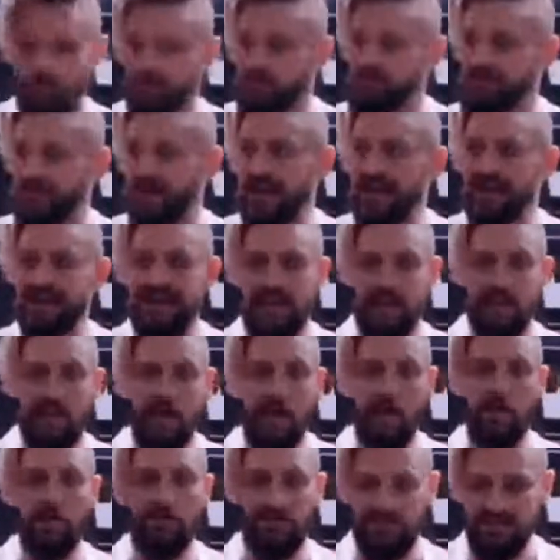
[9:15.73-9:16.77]
Taking that
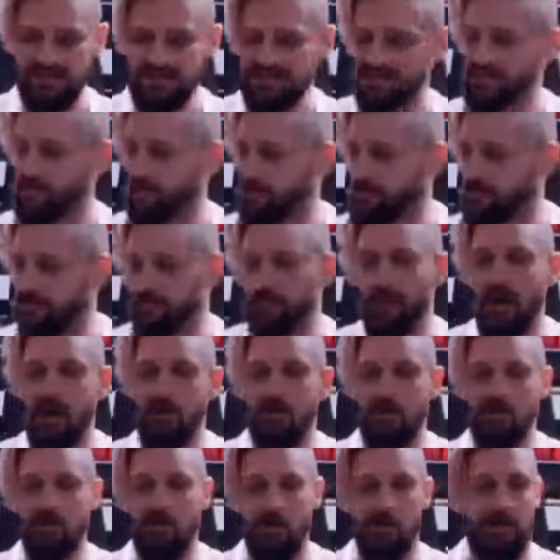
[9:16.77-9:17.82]
load, this is going to be a part
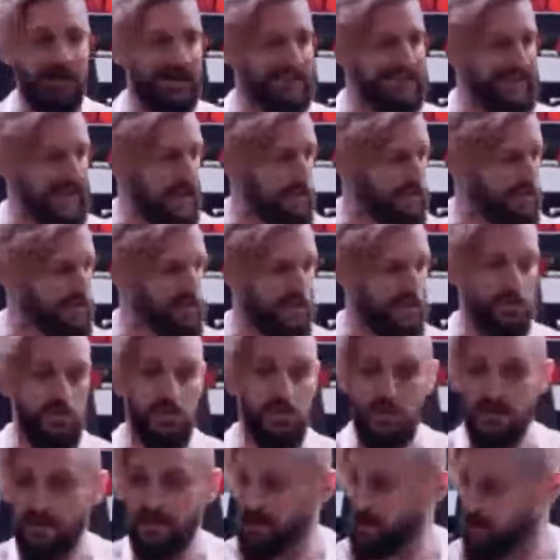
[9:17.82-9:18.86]
where we come back down to.
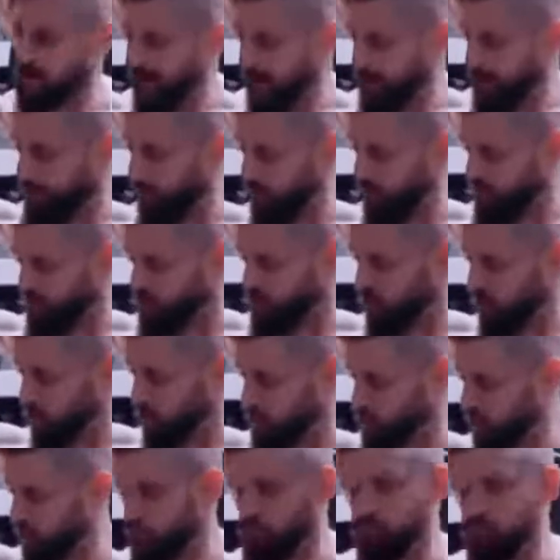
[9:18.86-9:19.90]
That point just
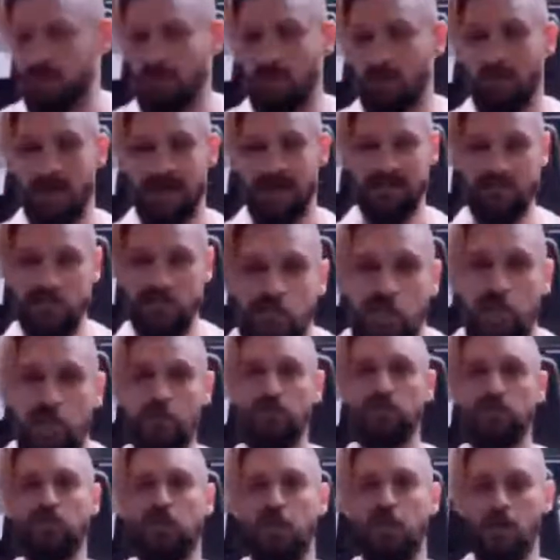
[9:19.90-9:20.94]
off where the pads
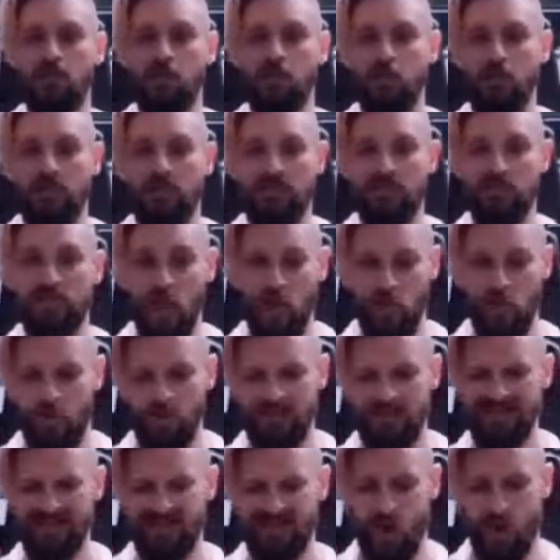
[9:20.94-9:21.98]
touch, but what I don't want
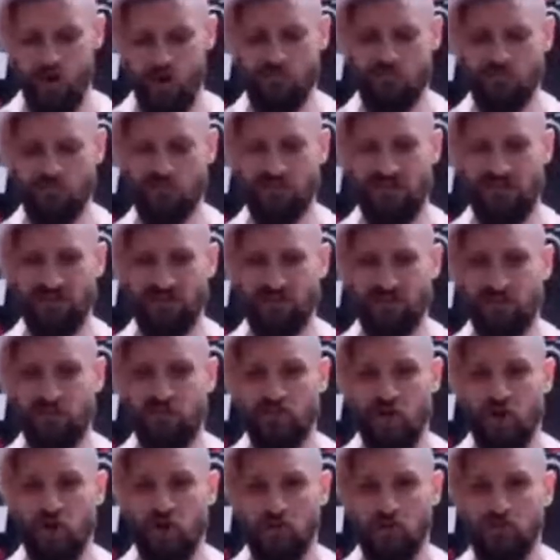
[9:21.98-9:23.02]
is an overstretch on the
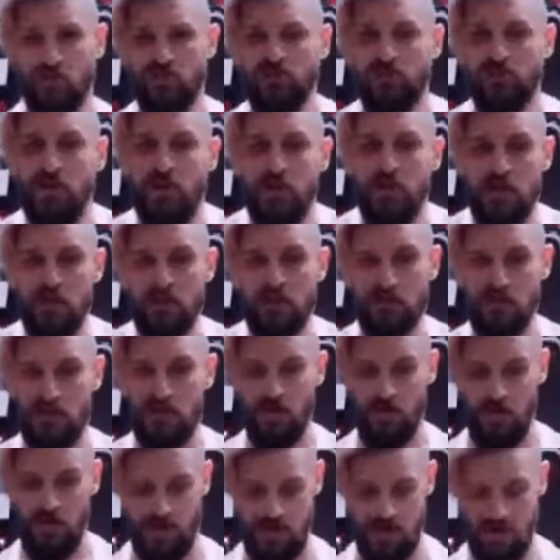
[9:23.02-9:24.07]
shoulders.
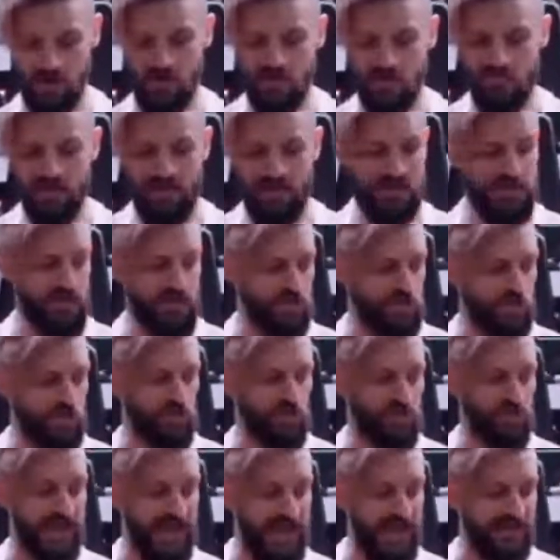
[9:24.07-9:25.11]
So making sure that
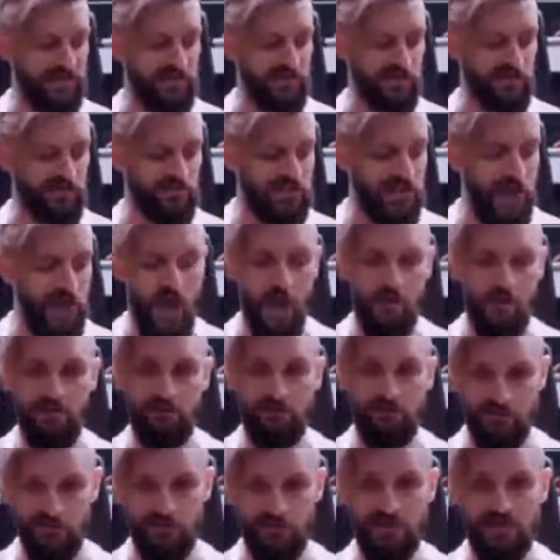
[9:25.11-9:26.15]
the handles are in
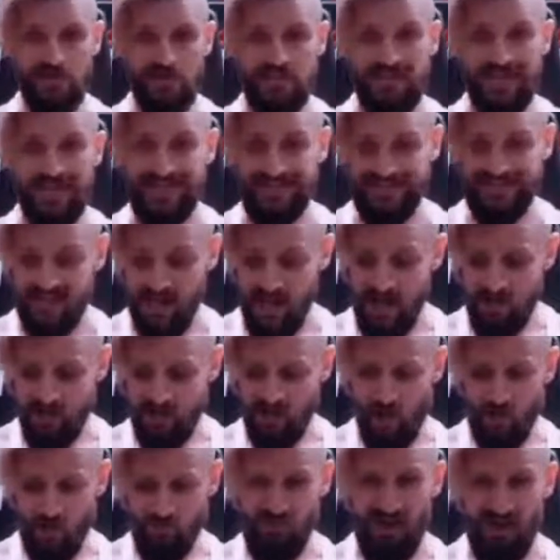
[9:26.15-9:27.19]
front of the chest,
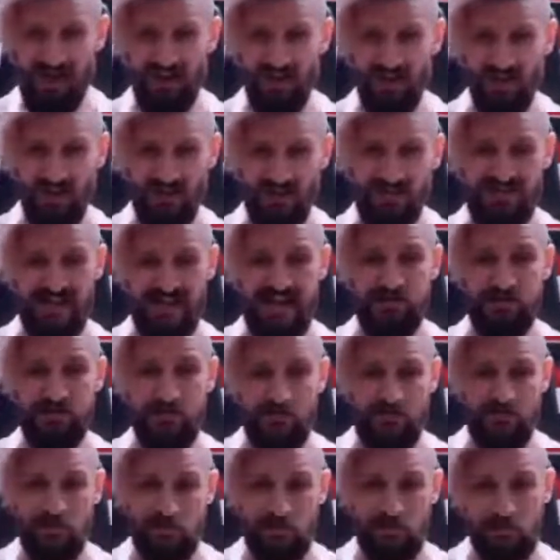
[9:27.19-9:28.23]
not right alongside where we're
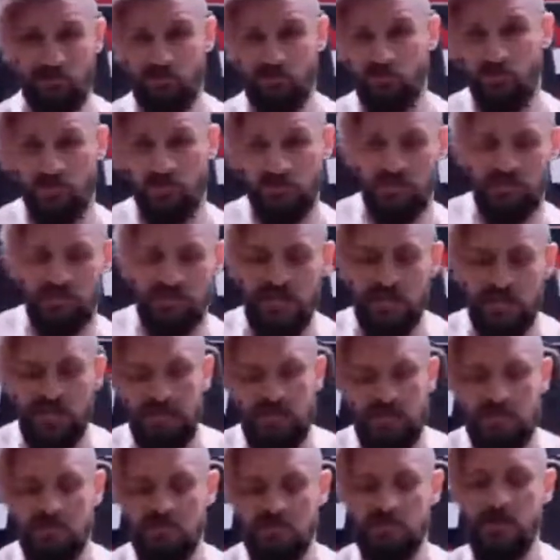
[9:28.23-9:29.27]
just going to be stretching
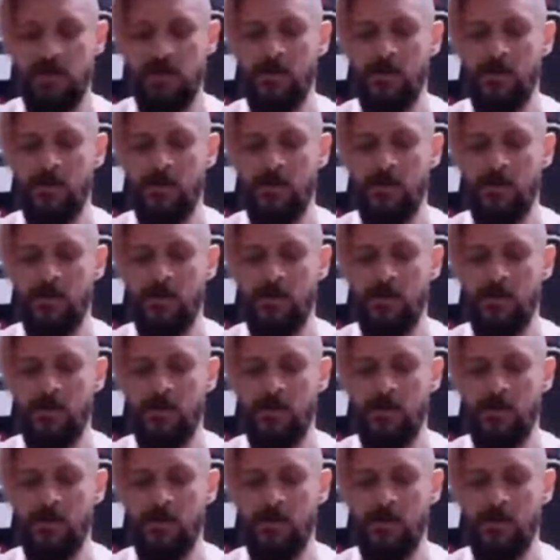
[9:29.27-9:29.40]
tendons.